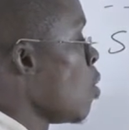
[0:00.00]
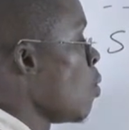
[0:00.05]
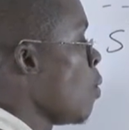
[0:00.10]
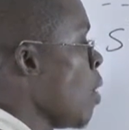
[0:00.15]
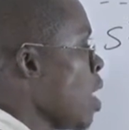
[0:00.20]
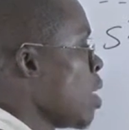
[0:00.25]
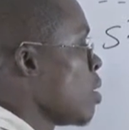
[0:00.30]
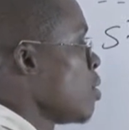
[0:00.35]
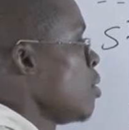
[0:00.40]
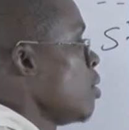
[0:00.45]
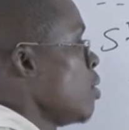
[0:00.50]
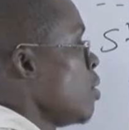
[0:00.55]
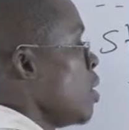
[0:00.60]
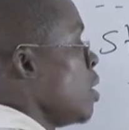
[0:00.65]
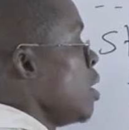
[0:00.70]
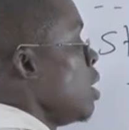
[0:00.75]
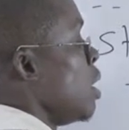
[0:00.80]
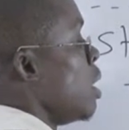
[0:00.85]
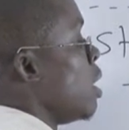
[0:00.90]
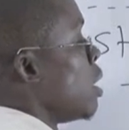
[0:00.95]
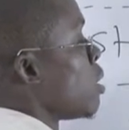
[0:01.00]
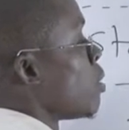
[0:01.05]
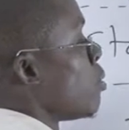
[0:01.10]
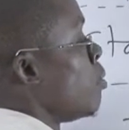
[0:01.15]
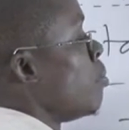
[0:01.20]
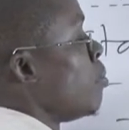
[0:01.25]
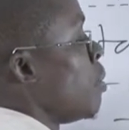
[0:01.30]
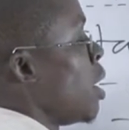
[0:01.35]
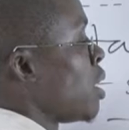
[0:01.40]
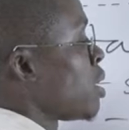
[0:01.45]
One, it
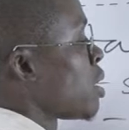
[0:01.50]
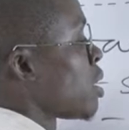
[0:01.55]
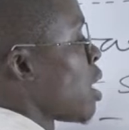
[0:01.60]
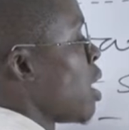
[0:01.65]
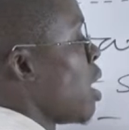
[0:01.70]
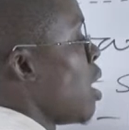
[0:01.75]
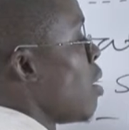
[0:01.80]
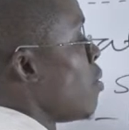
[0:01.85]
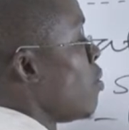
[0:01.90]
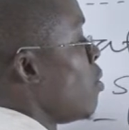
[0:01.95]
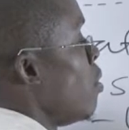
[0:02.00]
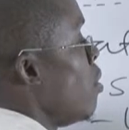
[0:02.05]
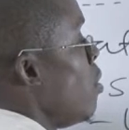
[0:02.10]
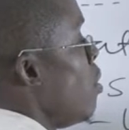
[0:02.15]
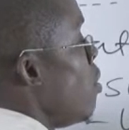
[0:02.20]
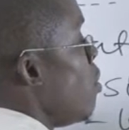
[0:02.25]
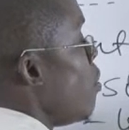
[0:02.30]
must have